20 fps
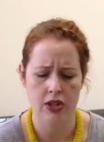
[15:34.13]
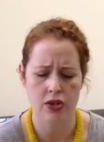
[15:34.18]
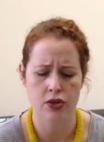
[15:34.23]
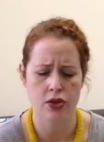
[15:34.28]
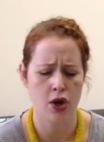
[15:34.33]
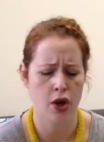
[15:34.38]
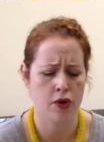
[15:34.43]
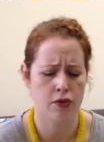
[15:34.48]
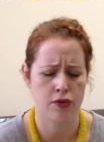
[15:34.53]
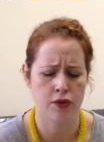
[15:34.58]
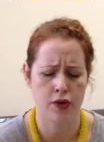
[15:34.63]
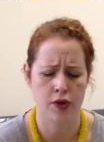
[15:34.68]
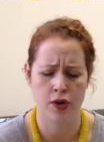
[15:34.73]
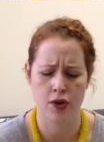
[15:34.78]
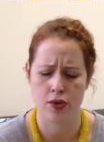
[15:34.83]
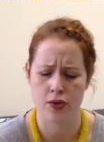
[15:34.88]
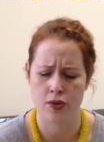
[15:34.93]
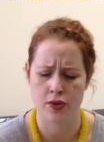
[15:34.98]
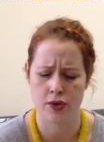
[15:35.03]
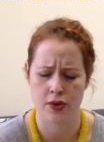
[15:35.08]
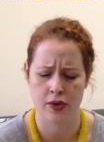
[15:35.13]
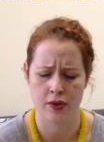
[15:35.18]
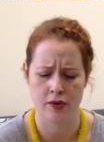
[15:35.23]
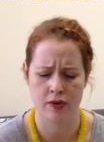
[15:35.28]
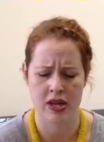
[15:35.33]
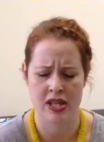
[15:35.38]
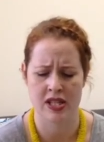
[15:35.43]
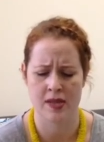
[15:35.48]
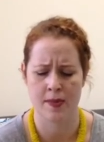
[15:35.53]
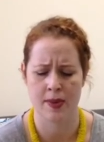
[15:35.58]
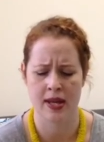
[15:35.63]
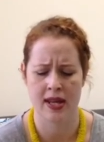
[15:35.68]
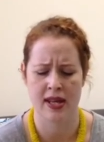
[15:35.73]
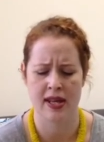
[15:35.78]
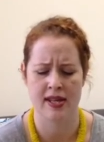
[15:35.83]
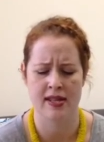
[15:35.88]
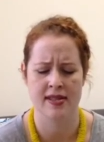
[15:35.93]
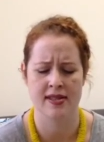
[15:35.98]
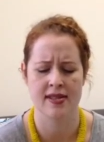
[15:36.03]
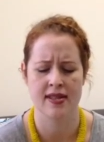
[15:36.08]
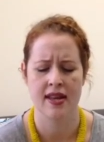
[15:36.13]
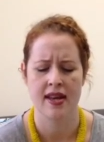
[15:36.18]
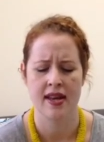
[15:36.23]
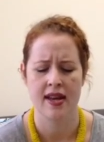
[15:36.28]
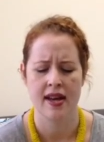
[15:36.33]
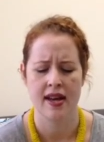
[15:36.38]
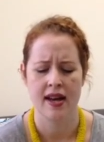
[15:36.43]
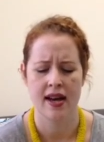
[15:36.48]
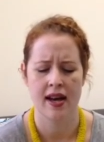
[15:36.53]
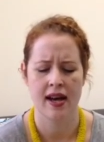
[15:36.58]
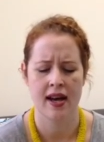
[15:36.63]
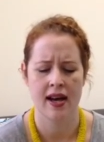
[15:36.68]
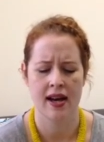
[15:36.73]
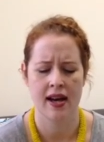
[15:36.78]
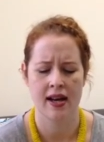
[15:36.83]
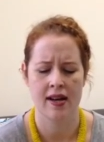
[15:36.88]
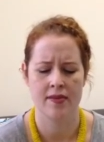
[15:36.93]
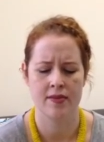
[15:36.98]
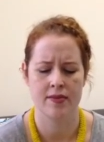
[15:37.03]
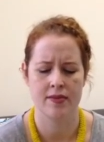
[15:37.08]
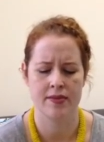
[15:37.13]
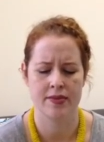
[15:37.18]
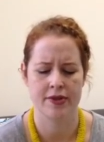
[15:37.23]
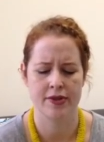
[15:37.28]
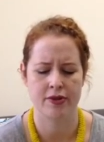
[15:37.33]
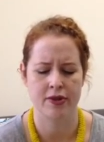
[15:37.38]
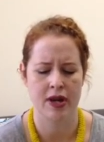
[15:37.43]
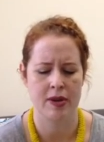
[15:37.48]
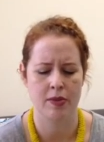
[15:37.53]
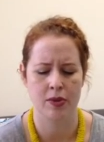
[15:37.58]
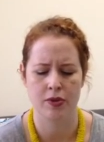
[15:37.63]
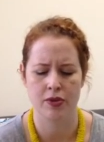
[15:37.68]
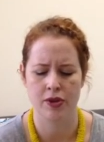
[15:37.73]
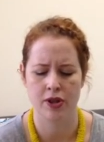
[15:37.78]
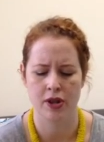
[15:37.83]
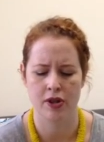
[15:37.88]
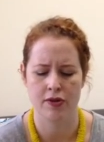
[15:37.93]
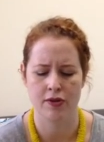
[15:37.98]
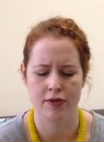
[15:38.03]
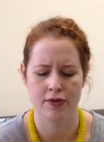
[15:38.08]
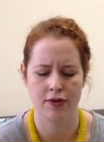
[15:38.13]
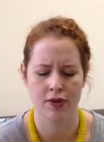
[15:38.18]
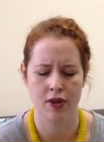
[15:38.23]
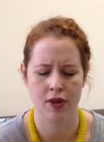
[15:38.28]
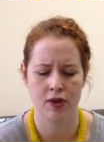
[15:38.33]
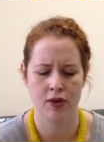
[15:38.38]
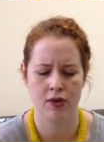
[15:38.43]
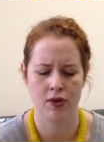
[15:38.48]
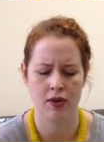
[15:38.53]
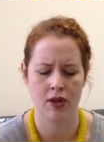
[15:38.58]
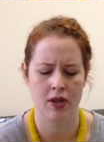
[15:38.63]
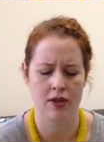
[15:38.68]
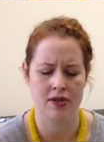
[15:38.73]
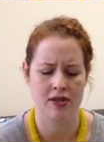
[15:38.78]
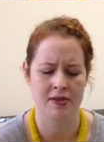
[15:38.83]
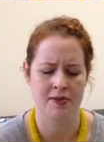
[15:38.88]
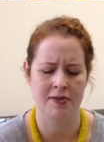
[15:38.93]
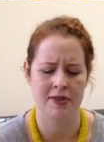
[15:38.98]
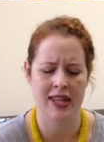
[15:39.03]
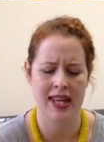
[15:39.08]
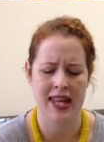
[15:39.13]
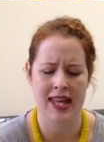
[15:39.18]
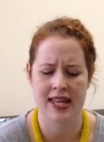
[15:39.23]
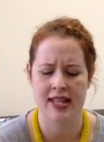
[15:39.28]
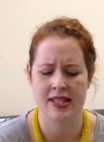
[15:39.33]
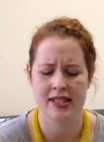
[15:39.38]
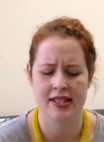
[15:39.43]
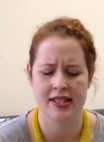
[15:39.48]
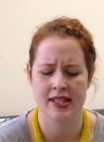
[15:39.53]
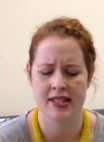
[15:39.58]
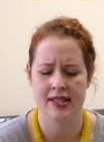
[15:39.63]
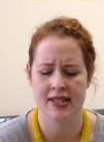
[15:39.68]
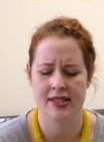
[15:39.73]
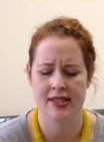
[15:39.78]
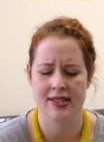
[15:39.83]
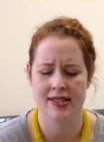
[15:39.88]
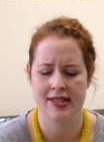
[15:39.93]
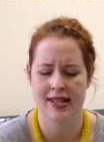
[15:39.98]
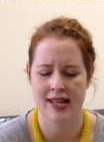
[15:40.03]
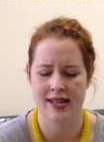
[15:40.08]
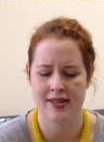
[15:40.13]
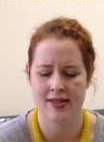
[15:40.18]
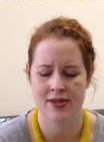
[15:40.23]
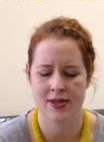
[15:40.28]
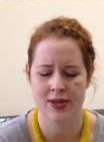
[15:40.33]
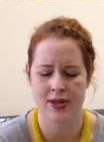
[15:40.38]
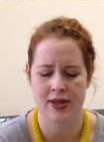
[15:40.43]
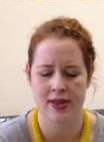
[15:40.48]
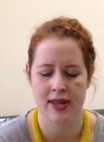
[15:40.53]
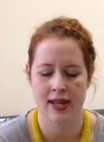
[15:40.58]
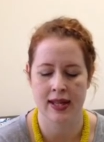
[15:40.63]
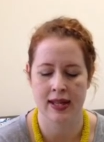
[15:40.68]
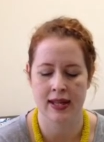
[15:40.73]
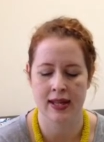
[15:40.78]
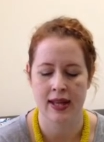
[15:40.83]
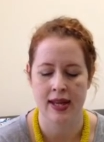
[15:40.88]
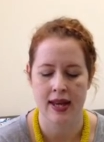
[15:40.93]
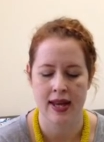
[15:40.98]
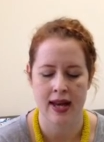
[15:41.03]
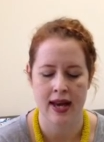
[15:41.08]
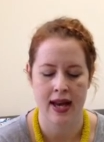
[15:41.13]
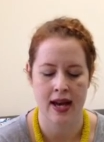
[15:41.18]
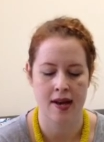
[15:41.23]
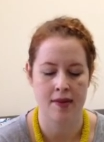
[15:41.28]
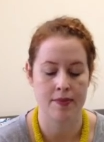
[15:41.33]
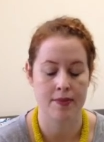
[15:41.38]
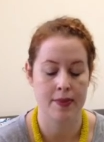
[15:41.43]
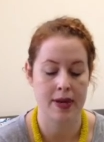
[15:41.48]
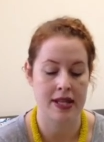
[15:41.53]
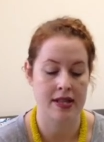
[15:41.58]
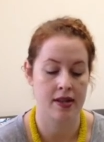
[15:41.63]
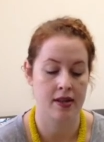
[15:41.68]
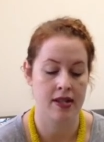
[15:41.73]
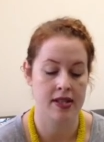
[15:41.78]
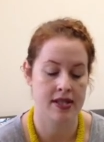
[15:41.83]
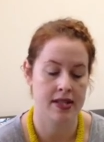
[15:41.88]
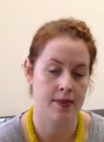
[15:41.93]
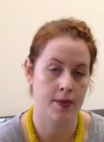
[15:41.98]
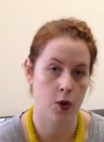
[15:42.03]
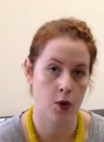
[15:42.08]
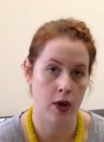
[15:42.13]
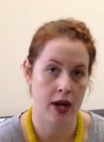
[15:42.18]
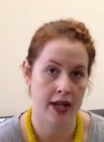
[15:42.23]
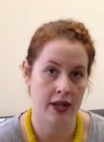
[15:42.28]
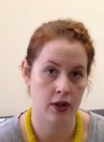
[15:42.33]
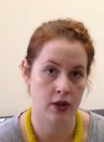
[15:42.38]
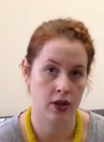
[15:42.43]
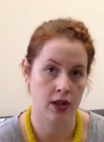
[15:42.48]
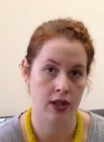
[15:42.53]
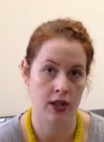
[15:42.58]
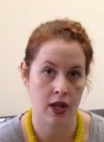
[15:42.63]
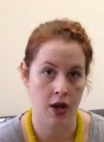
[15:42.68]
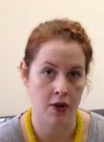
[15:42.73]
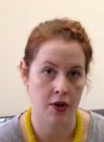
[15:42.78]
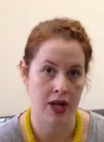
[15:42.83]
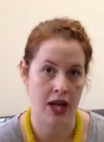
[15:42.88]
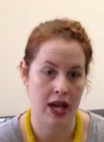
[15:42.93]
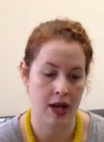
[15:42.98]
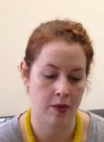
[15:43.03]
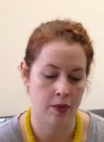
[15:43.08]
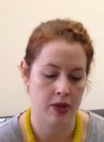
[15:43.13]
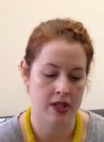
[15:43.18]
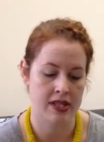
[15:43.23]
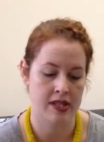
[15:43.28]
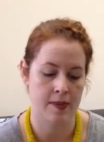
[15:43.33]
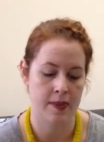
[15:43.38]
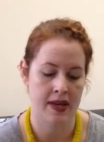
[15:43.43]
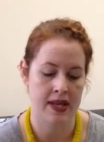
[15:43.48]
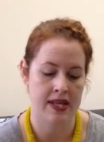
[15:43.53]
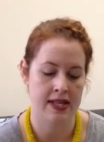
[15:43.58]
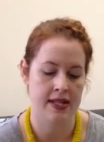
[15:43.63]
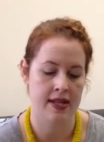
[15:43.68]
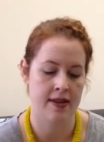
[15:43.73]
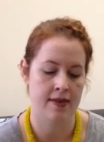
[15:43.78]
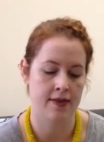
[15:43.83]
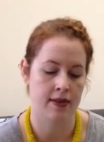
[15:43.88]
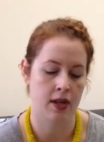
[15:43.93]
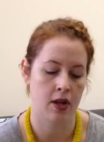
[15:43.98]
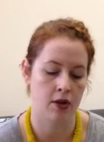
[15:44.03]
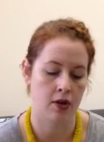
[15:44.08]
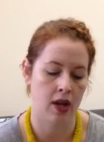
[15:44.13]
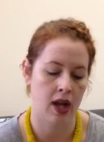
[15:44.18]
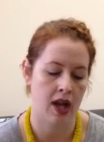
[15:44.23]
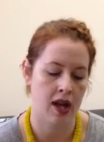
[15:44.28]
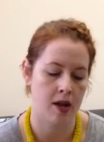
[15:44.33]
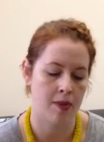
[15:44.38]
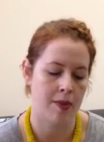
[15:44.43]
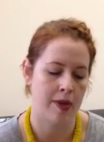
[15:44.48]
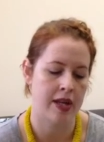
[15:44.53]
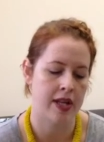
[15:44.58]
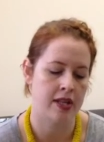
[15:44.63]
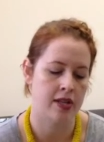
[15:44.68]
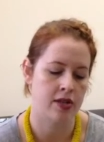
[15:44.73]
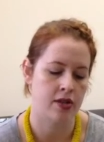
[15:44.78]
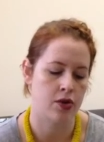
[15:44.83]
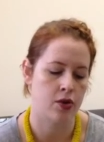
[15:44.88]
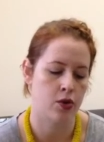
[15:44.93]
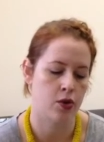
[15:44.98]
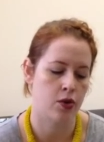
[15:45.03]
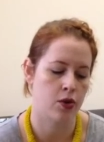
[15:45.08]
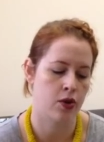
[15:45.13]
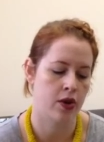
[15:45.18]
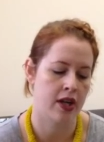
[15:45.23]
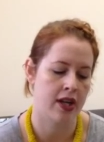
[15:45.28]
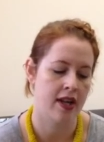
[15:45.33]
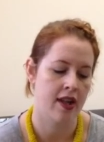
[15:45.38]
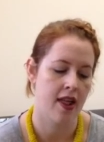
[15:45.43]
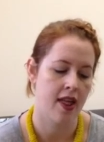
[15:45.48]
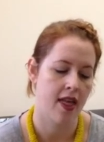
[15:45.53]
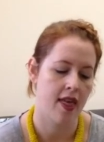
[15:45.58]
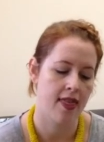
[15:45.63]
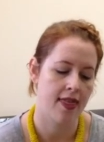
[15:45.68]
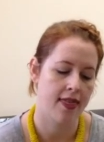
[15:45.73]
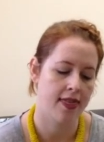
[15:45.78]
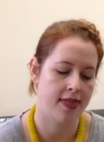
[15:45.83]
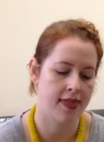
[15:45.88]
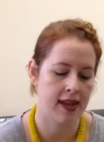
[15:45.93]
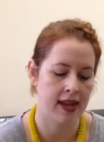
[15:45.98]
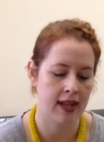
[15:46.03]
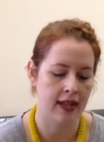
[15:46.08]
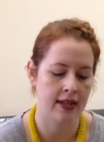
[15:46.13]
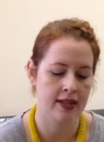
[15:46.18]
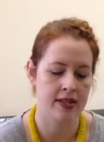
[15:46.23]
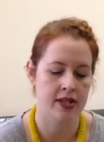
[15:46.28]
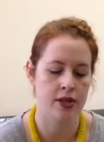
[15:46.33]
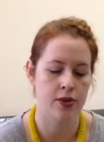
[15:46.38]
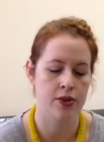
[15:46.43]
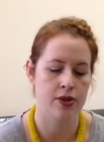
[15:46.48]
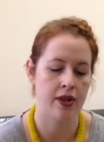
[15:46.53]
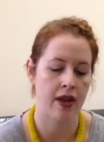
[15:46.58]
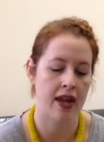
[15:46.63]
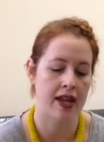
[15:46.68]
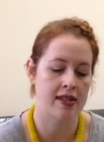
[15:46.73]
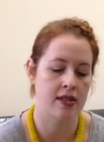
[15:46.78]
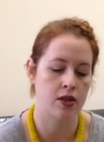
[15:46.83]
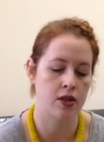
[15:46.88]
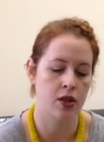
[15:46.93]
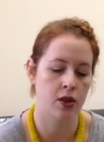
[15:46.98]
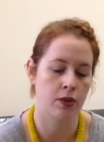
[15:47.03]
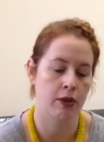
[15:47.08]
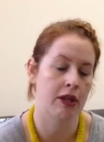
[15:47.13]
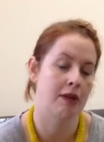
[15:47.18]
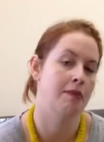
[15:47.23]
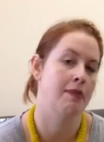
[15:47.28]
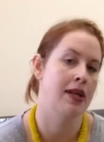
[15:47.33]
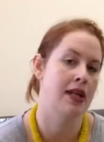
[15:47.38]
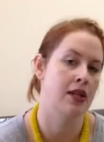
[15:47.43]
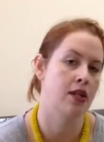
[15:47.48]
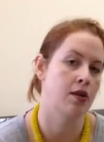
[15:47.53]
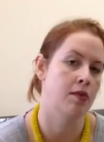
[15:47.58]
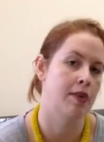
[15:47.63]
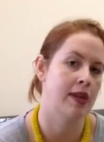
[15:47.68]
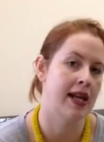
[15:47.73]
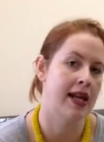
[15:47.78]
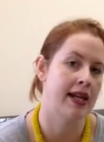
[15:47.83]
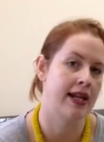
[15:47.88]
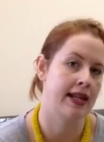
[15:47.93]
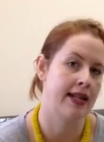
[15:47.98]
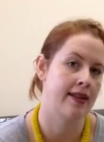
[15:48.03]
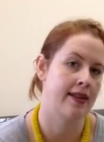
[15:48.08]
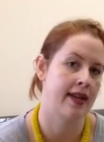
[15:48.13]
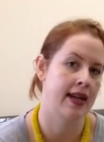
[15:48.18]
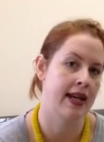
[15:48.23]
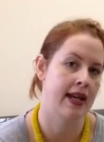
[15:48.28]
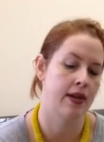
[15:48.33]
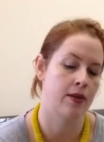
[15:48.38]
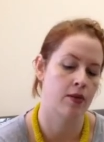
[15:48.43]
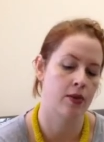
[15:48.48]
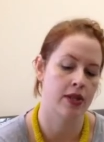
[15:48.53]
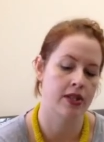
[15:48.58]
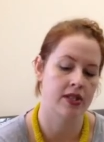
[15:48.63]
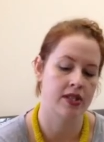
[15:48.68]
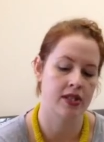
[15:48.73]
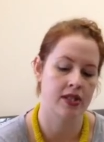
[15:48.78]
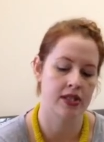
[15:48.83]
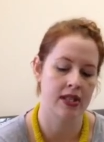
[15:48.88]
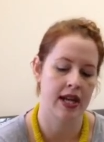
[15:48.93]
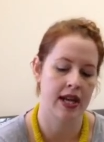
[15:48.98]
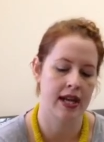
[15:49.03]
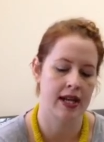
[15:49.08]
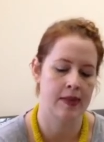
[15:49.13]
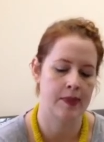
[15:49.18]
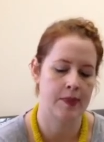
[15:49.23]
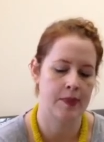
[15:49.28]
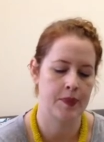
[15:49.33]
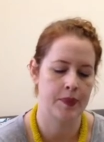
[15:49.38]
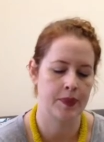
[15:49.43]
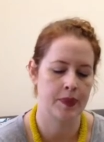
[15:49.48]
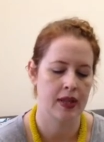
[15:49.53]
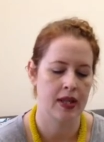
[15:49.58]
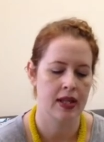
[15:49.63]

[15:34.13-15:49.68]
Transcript: tofu sort of recipes, um, scrambled tofu, lots of quiches, that sort of thing. Um, but there are some quite good low carb recipes if low carb is your thing. She also has a two week menu plan in there, which um,